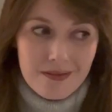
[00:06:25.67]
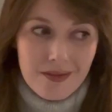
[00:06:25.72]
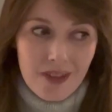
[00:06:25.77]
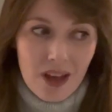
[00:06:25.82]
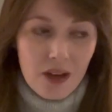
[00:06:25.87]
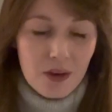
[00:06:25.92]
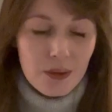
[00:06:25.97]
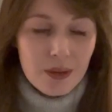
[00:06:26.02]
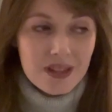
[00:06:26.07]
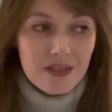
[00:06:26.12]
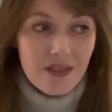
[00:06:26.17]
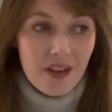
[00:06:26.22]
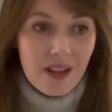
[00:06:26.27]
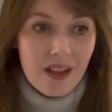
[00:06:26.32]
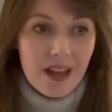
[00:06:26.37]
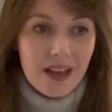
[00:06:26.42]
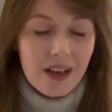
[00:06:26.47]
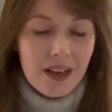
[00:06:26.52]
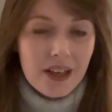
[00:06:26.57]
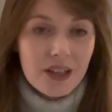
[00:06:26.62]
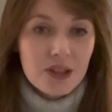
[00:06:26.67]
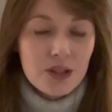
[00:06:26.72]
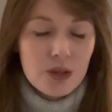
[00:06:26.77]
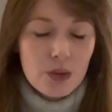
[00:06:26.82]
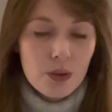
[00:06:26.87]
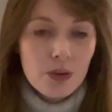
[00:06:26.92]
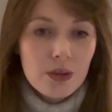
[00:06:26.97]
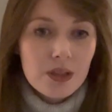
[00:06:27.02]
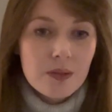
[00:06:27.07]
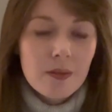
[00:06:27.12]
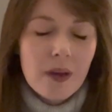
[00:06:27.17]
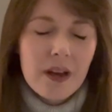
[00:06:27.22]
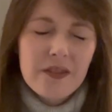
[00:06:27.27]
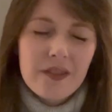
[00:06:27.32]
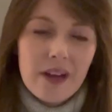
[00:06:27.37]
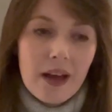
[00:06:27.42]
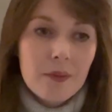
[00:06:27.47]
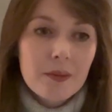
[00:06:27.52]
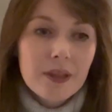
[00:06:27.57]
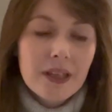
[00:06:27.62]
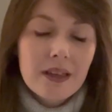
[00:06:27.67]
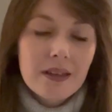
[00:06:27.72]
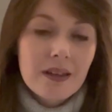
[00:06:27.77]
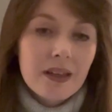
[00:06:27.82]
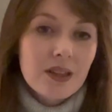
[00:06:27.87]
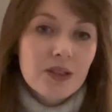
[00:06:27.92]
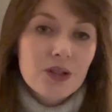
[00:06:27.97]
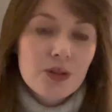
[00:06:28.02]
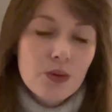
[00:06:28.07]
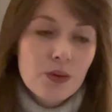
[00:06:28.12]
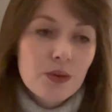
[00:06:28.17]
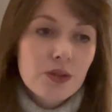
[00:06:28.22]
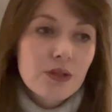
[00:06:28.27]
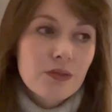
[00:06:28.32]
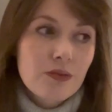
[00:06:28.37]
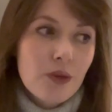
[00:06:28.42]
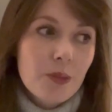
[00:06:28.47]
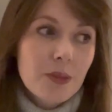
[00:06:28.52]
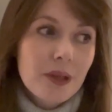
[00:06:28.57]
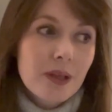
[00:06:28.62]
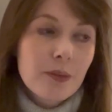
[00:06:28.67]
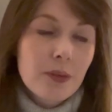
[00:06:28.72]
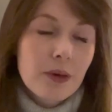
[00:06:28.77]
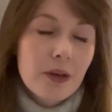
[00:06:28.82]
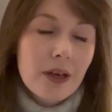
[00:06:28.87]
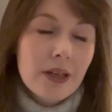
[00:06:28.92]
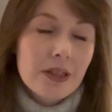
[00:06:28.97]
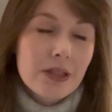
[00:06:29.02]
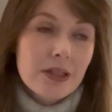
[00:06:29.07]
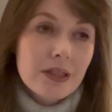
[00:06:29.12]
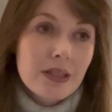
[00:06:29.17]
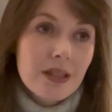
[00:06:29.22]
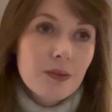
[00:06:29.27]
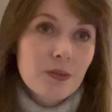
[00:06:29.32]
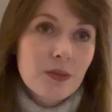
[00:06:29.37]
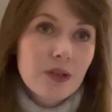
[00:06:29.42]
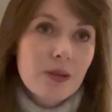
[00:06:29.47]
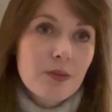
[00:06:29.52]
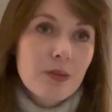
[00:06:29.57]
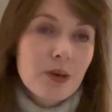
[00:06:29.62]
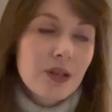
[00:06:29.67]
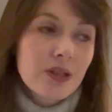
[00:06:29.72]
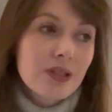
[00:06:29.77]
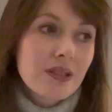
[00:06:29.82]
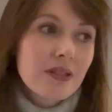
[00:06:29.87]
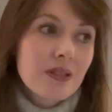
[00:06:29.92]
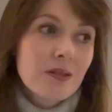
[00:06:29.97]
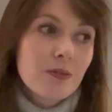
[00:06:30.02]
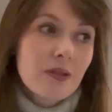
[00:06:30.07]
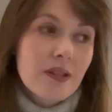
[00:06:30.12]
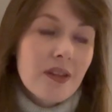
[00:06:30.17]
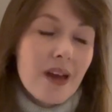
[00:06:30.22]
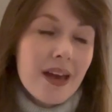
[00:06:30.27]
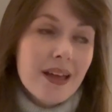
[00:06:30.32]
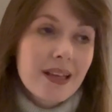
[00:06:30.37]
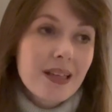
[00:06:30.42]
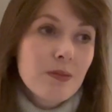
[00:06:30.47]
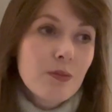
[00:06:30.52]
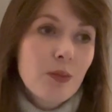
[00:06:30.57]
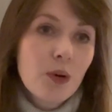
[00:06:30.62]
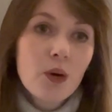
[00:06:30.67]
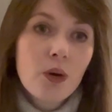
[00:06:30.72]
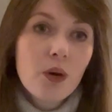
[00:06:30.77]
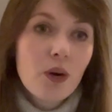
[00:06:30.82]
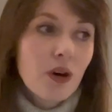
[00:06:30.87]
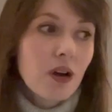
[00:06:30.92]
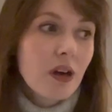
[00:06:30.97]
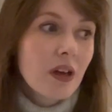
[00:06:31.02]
I always felt like I could talk to my family and I could talk to Robbie, but I just didn't want to burden them with any more